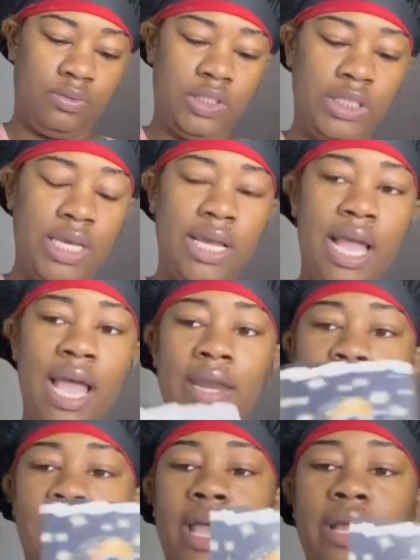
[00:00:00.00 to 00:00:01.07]
Yeah,
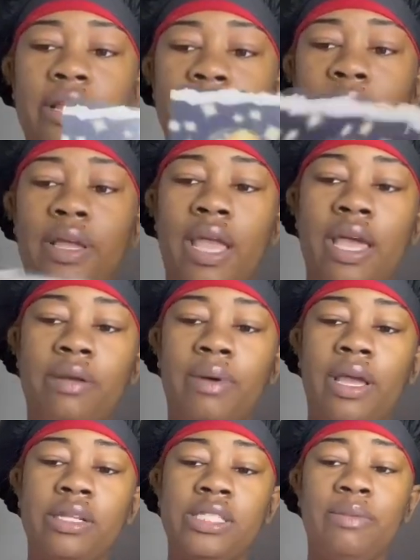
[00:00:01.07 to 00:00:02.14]
hiding
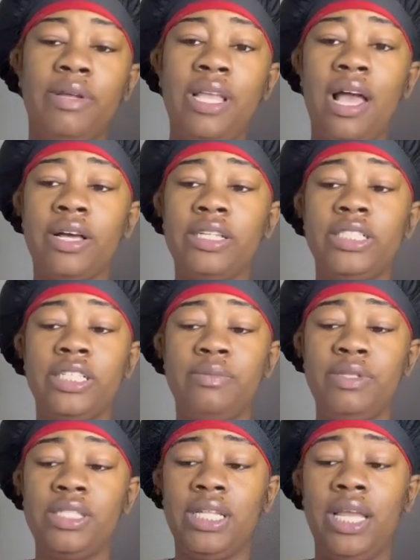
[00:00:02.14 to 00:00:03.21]
behind. Some of y'all could just be
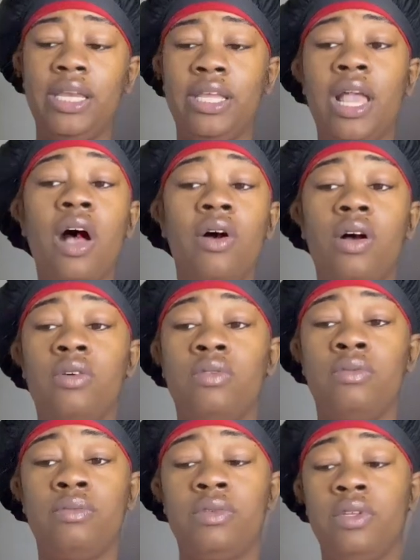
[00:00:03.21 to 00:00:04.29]
staying in y'all
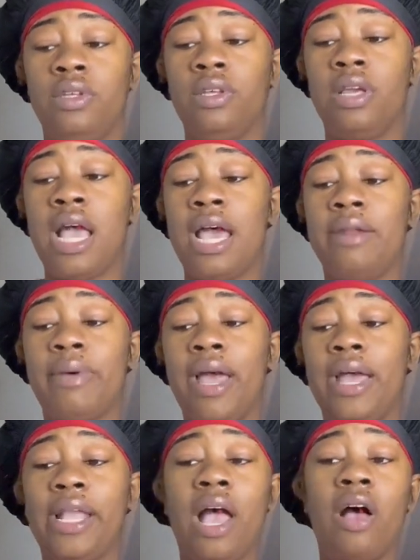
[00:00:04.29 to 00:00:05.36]
home, hiding
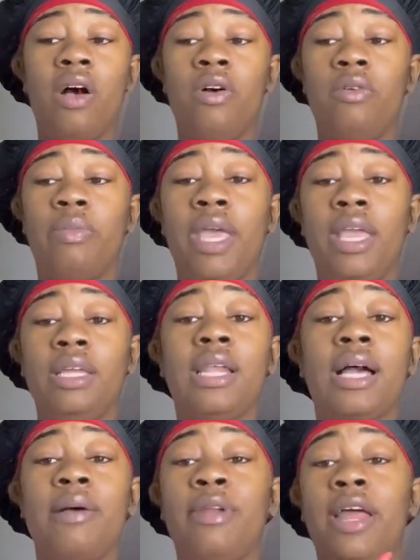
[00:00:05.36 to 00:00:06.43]
behind y'all own pain.
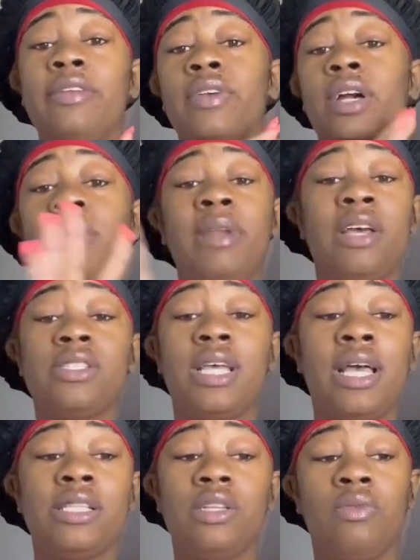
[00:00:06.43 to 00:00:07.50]
Like, I'm not even coming
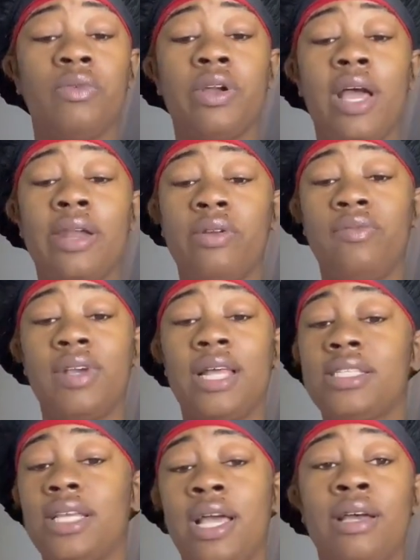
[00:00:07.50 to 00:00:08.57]
outside to the world. I don't even got
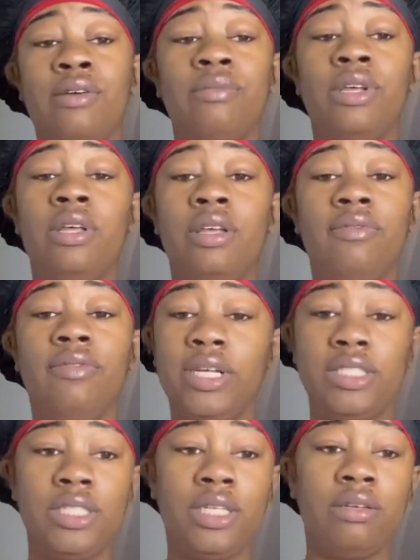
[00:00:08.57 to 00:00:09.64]
time for
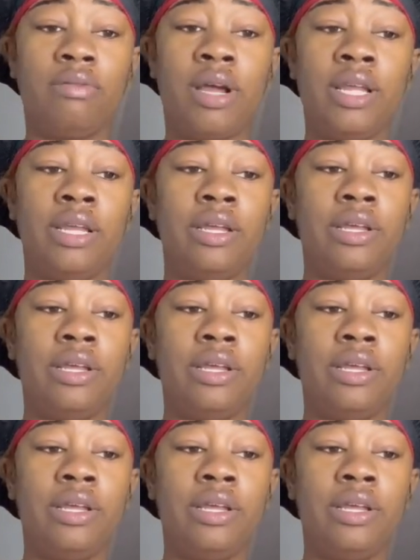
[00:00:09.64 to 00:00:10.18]
this shit, right?